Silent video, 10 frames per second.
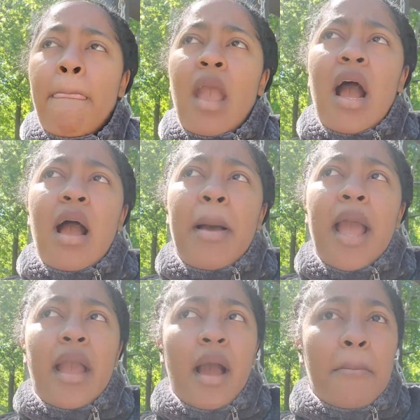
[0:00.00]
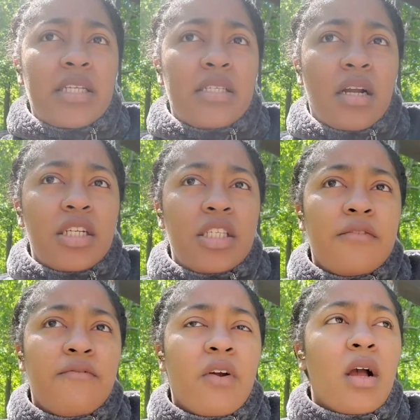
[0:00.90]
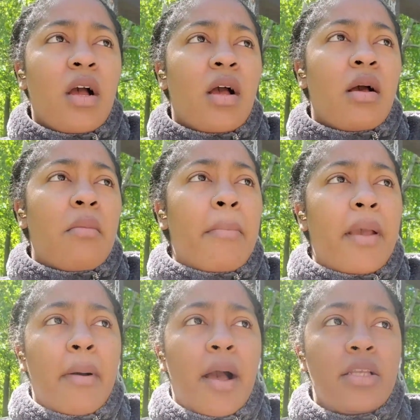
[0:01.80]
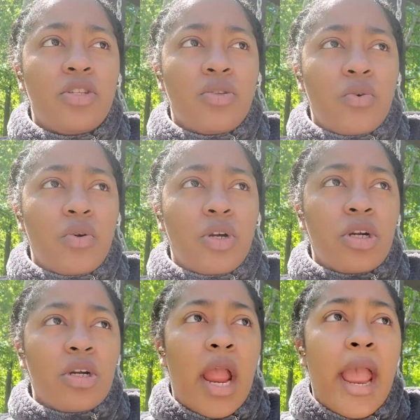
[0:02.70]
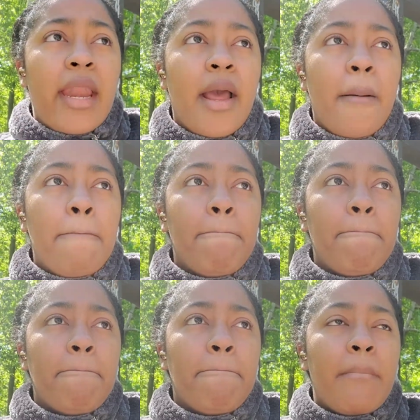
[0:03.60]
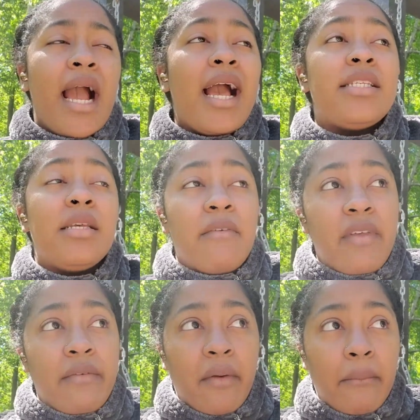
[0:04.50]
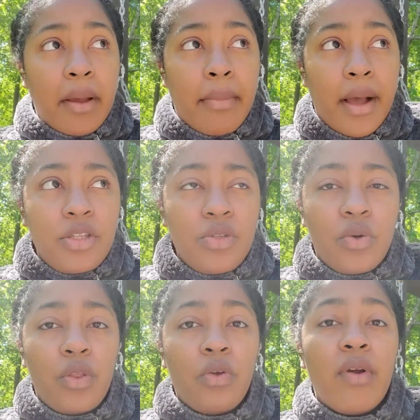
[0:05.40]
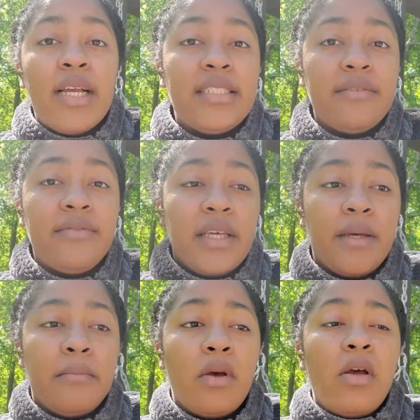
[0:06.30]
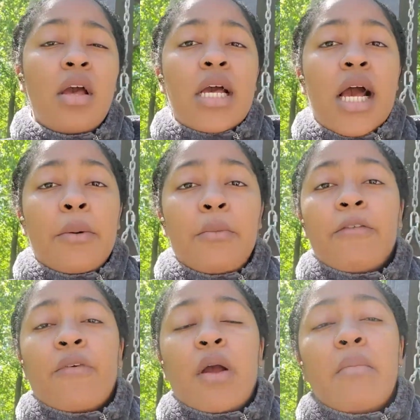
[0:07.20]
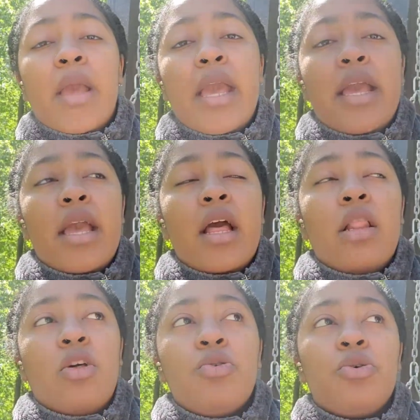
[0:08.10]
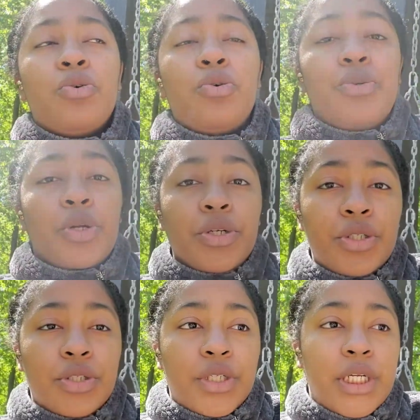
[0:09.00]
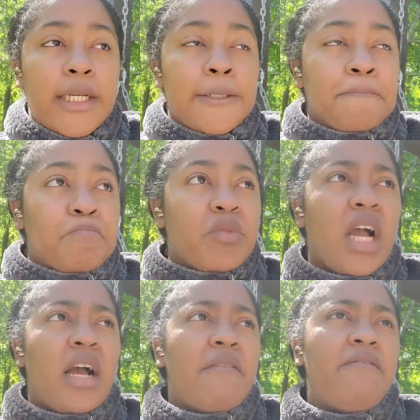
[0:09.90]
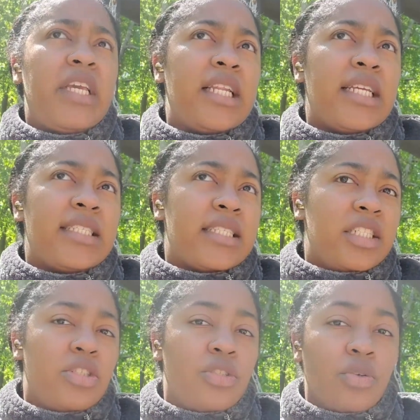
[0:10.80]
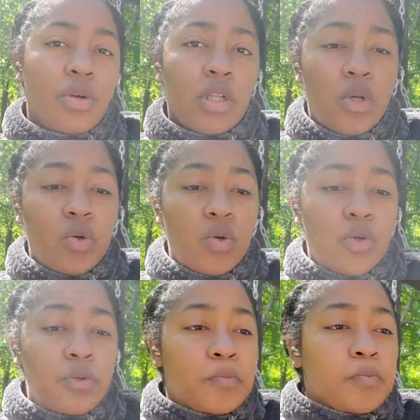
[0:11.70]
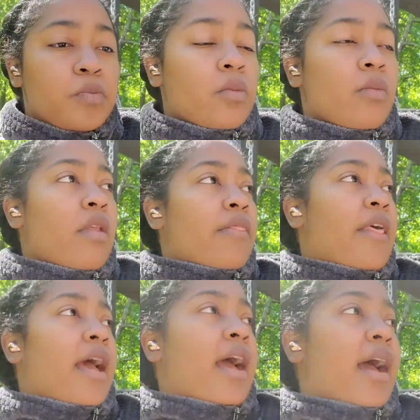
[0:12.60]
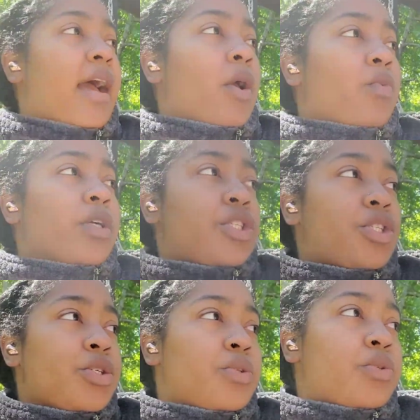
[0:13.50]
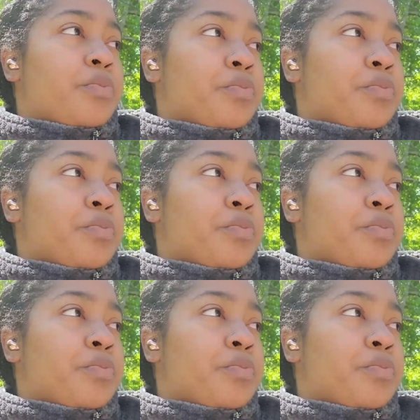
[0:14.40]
I got my starts from a big box store, and I got some of them from big box store. The rest of them were from a local nursery, feed and seed store local, that I went to,